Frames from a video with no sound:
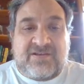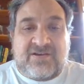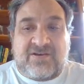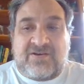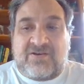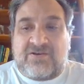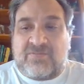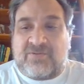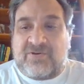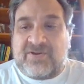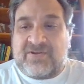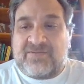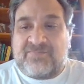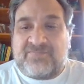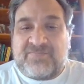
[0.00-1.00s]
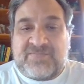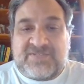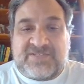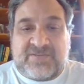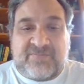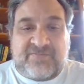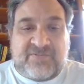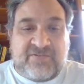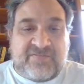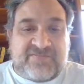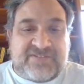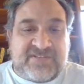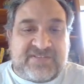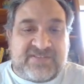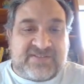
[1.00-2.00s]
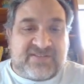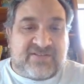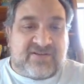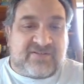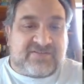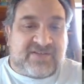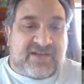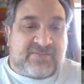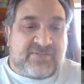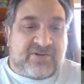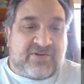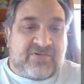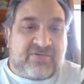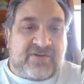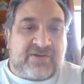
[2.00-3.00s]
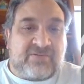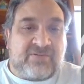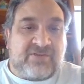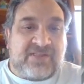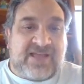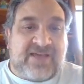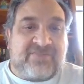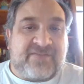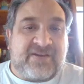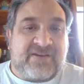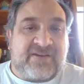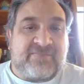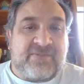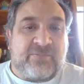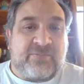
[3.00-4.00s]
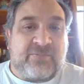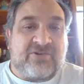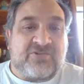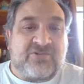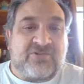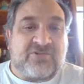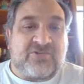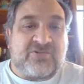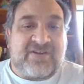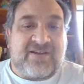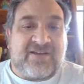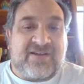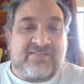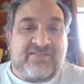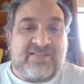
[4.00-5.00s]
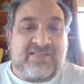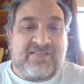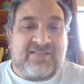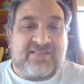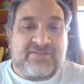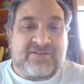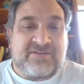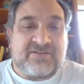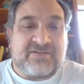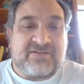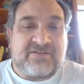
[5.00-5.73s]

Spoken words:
Oh boy. Some of you have seen this a long time ago and were laughing at me. We are driving on the left.